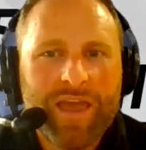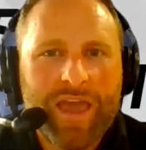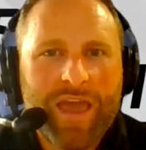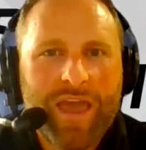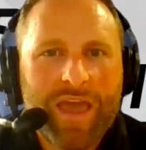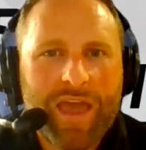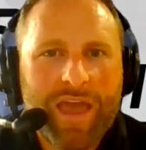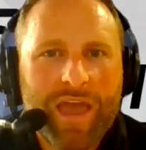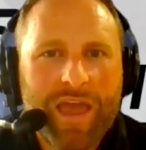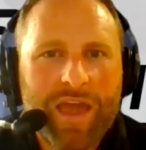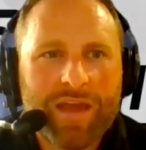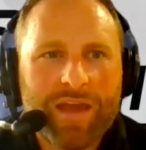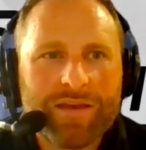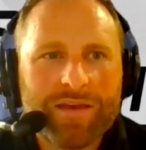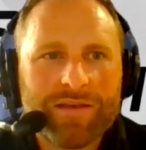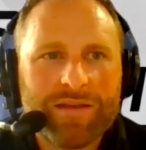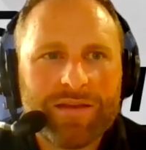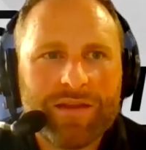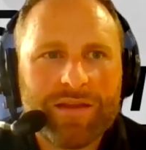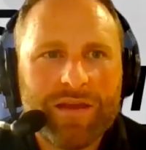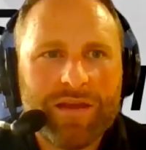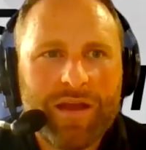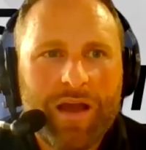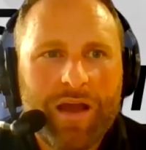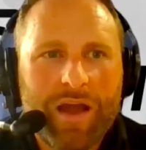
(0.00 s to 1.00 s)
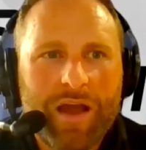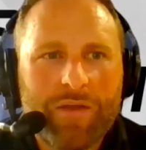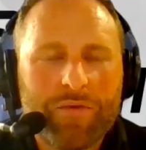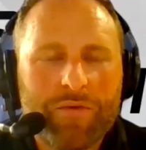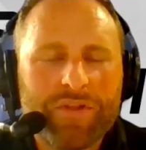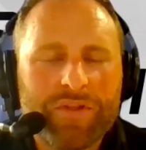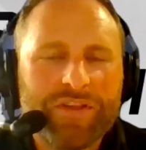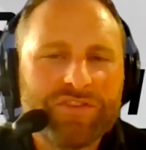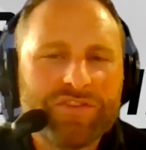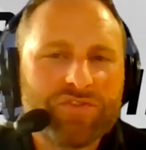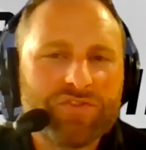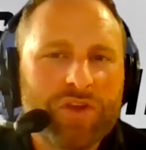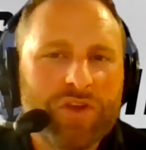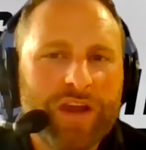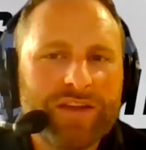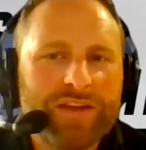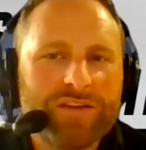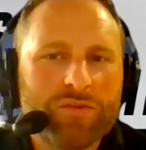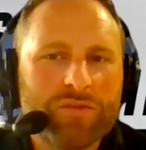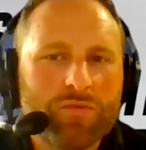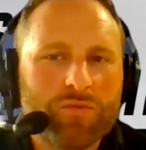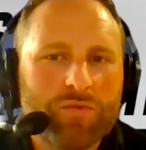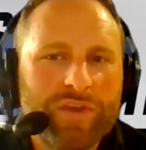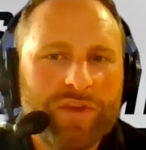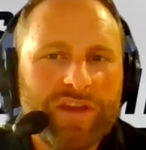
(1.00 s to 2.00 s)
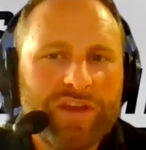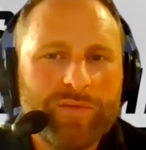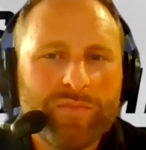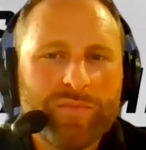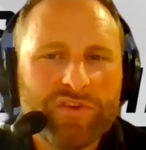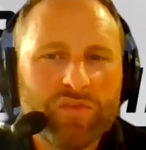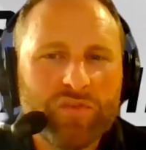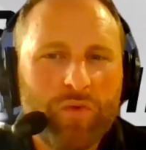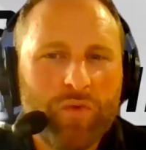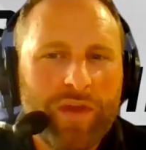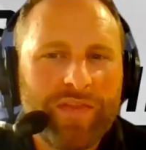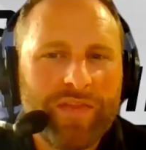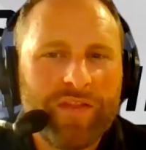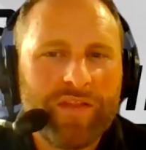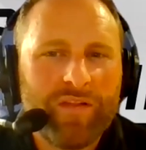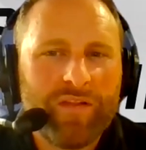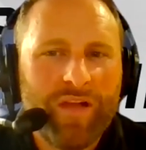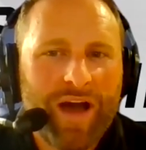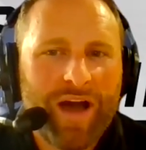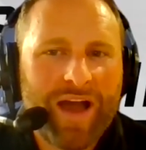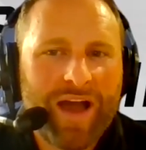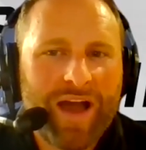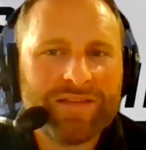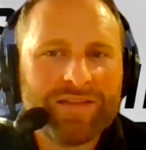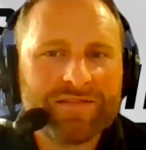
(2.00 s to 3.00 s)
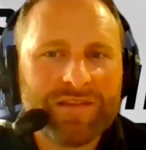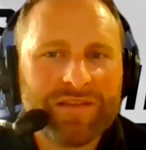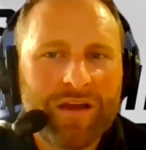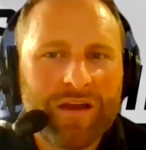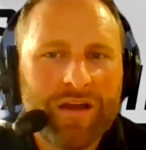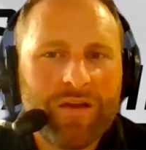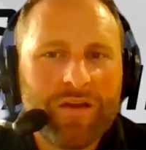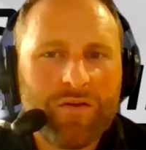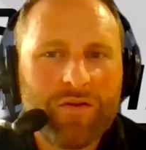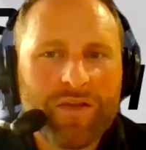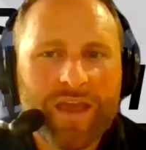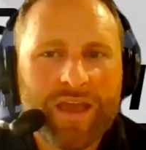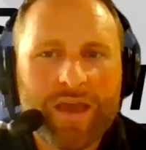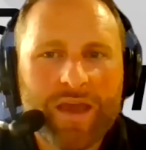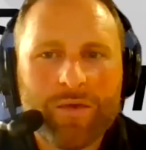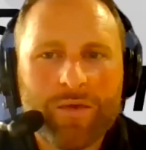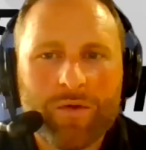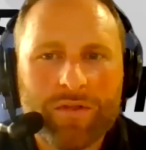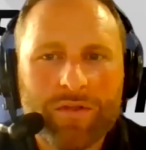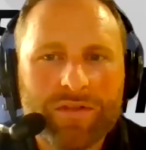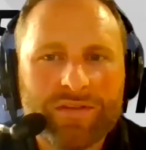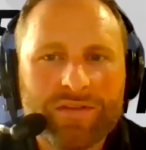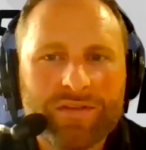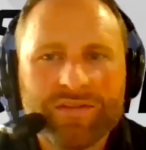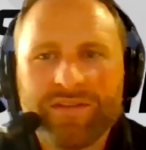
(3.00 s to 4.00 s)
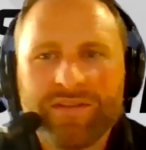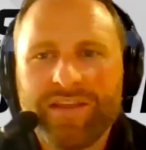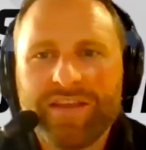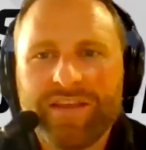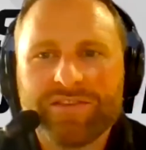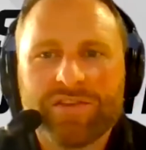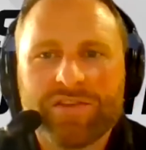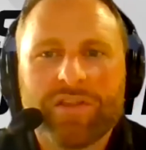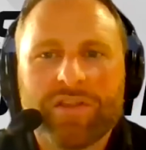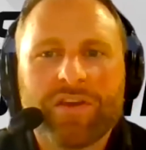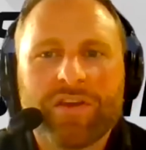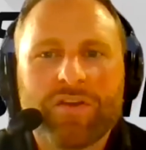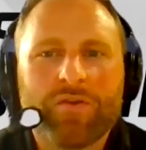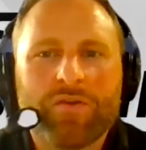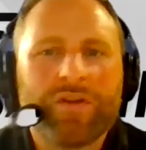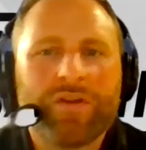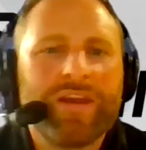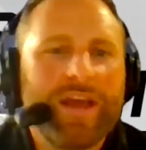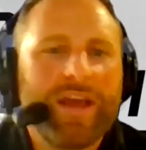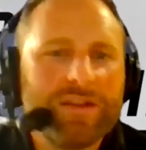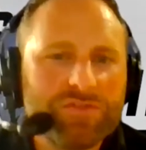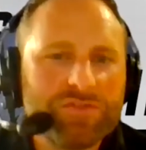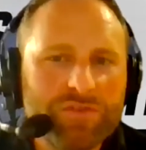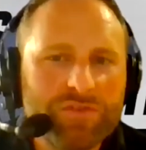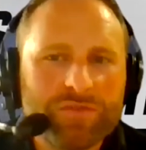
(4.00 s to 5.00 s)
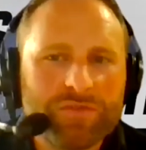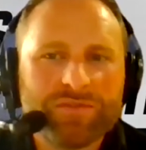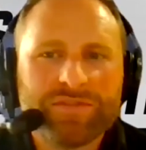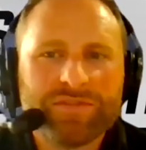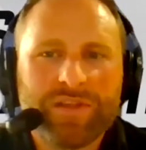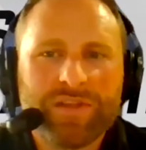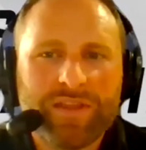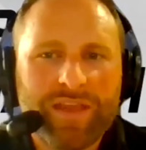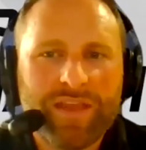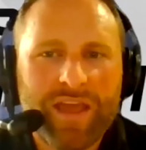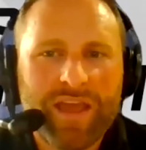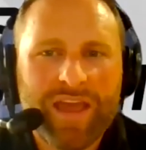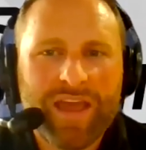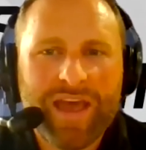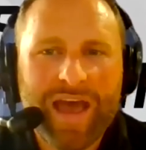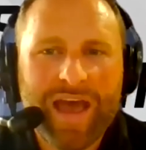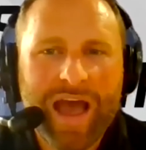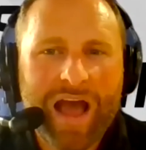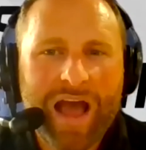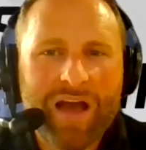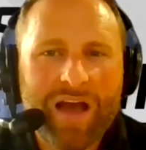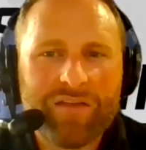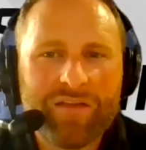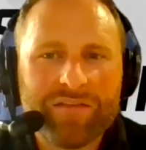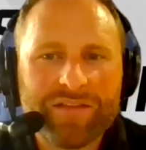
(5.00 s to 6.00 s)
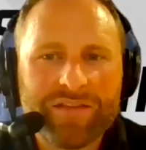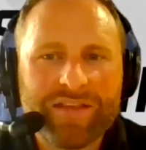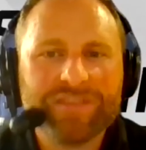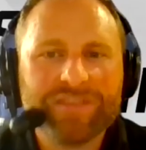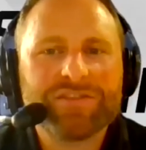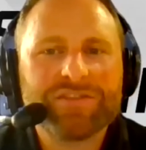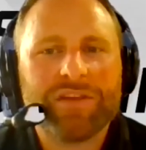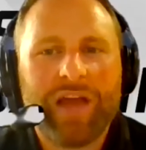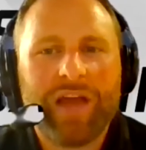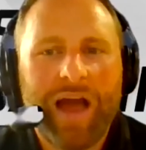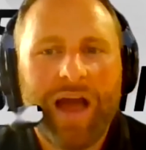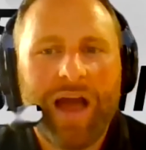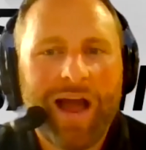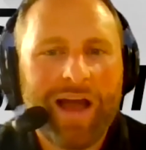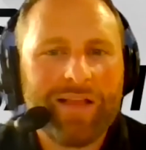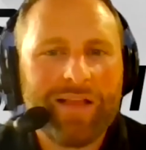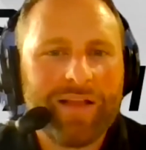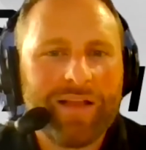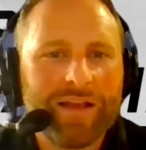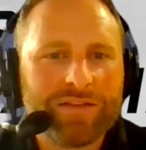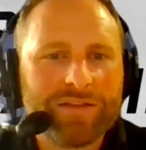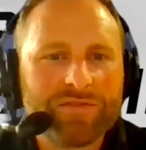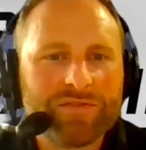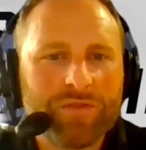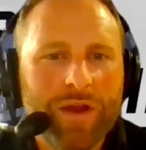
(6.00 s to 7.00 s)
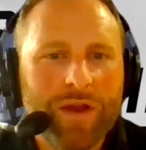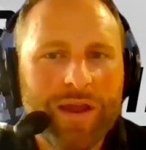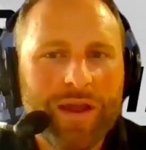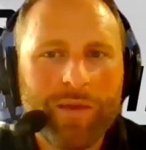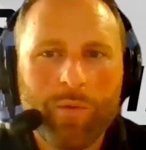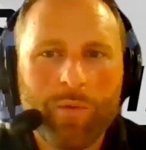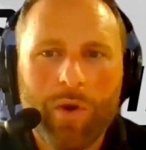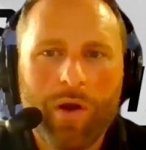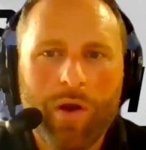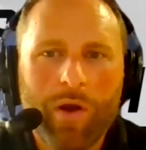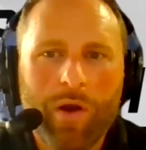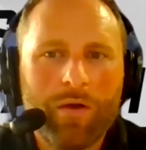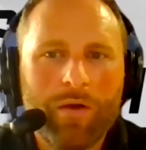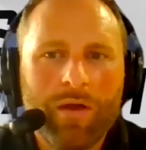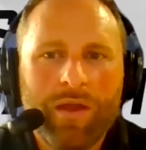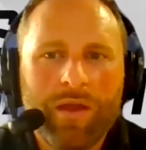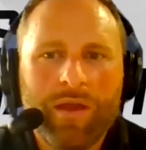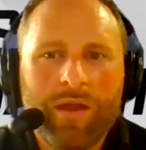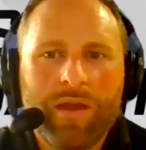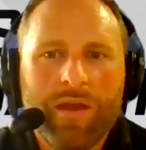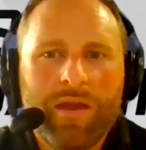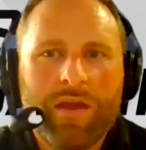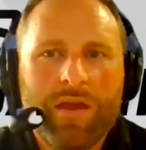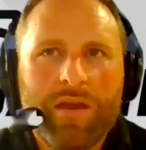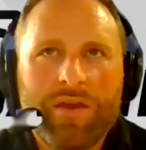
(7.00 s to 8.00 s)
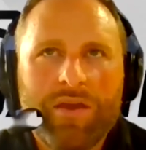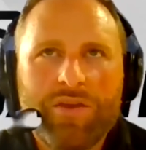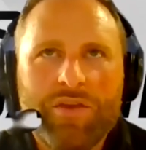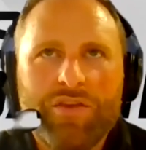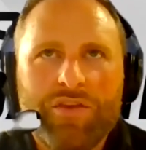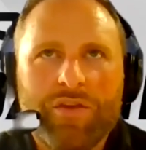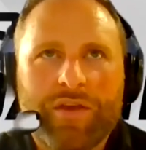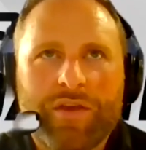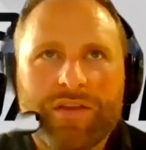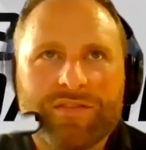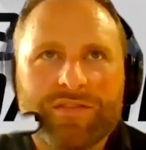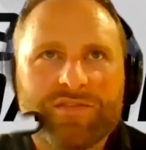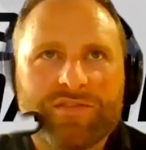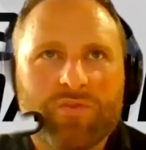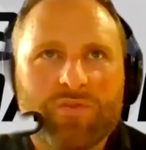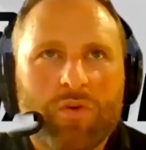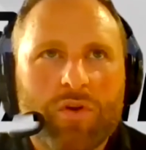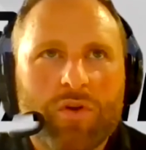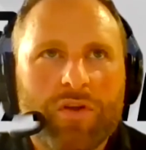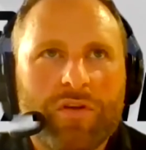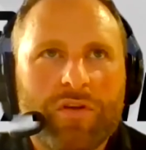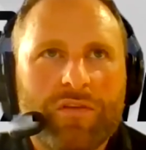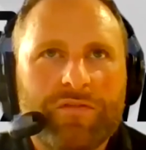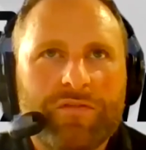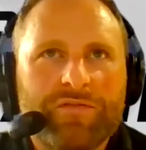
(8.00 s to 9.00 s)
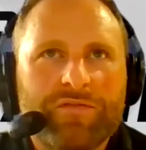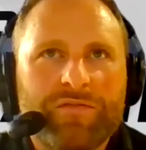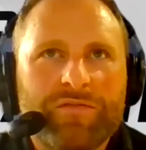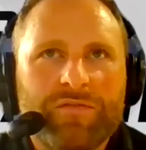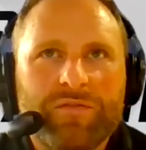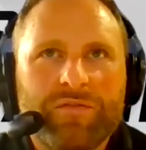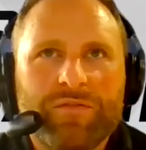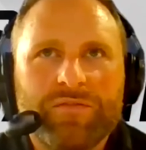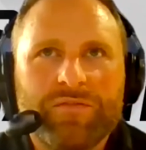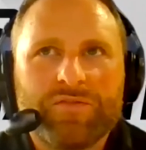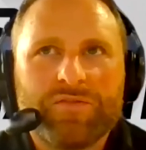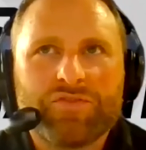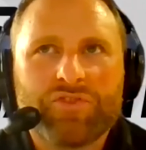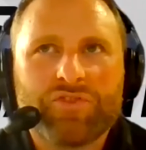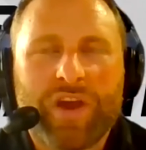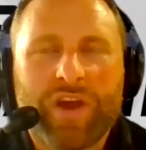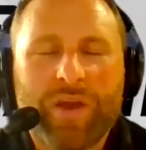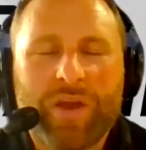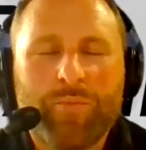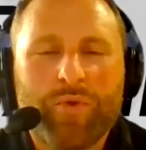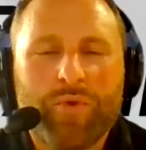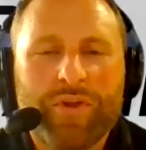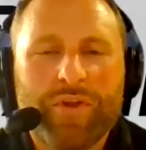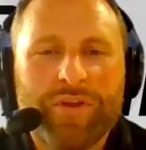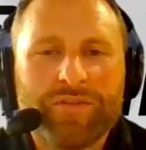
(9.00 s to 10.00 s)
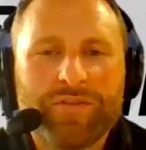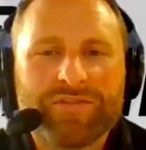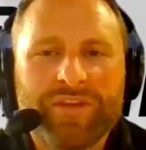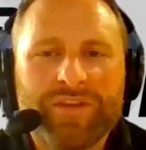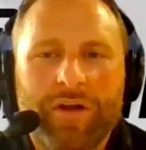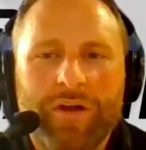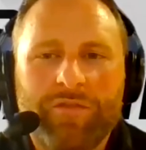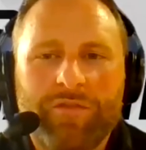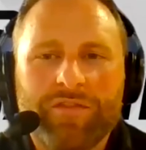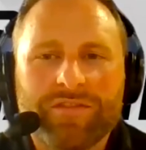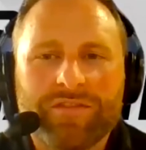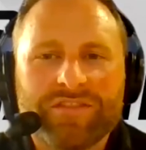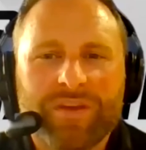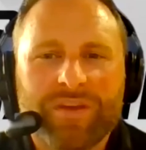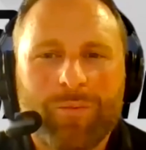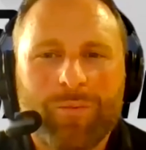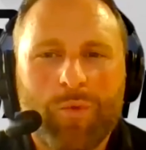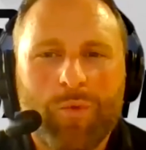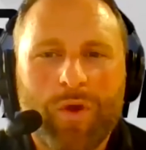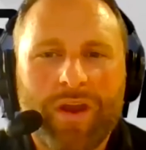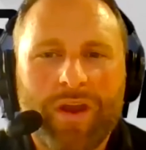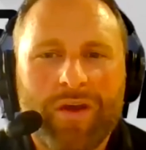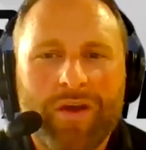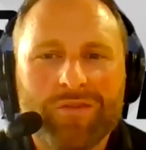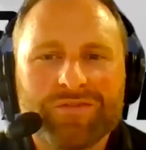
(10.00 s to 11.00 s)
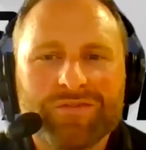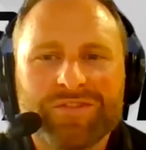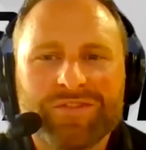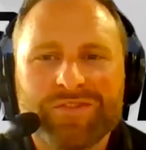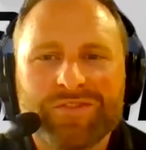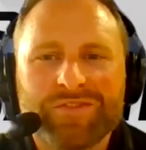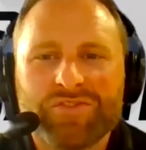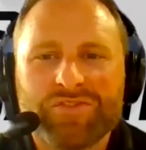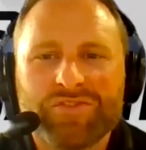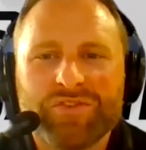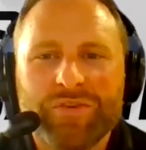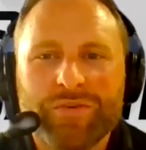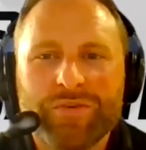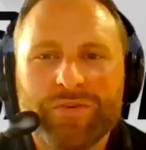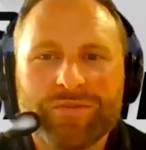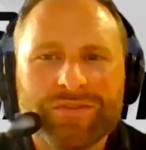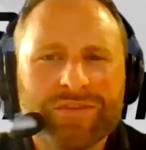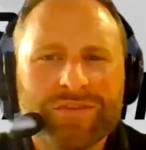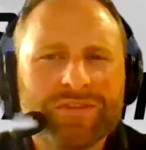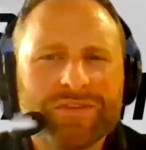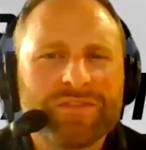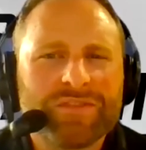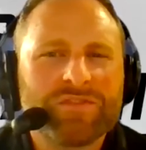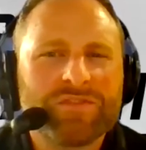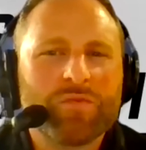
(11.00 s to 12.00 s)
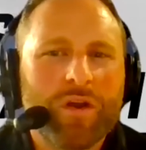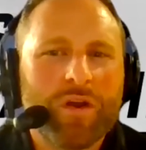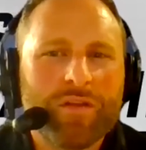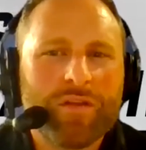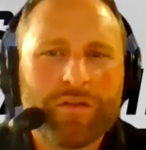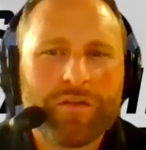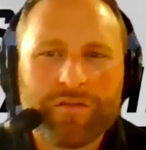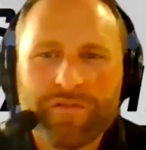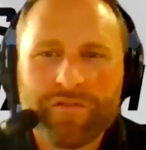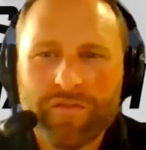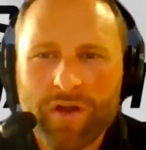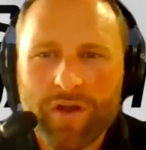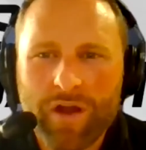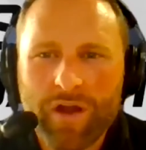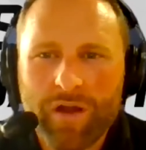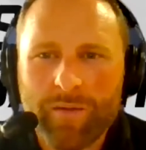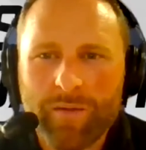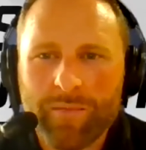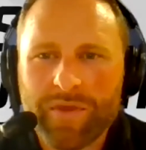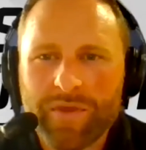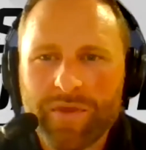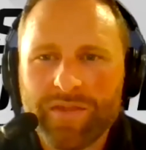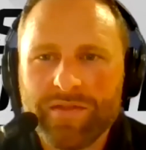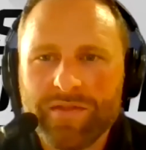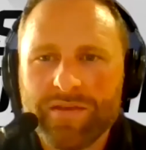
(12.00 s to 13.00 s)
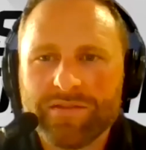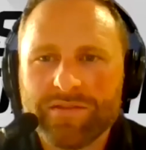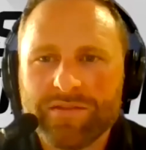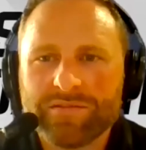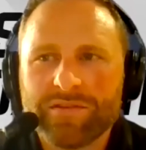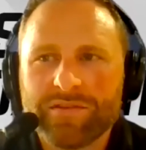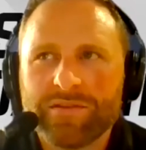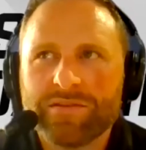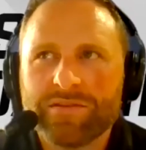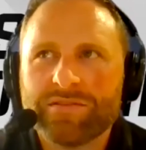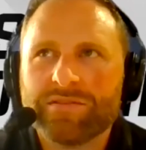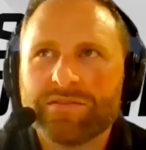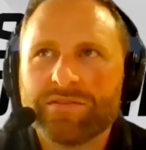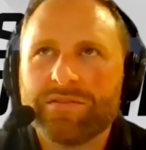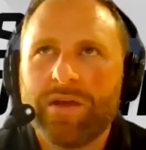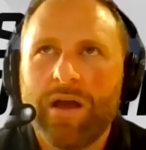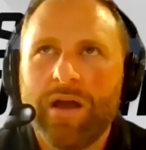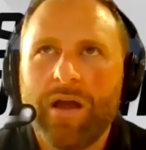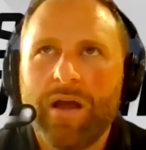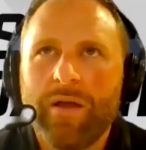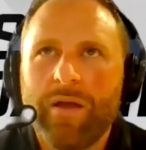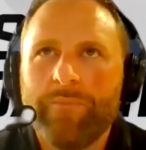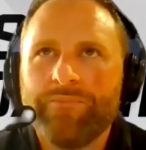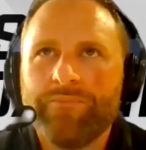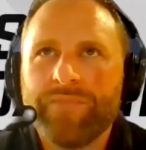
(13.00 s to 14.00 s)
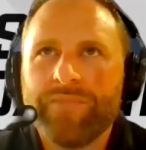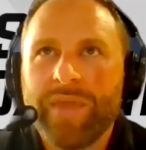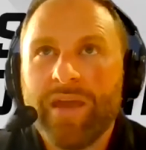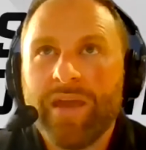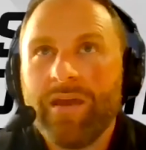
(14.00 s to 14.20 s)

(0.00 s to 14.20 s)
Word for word: and I really tried to read between the lines on, okay, well, th- these are the credentials that they have, and these are the highlights, right? Well, you can sort of try to put yourself in someone else's shoes. This is where they're from, and this is. Um,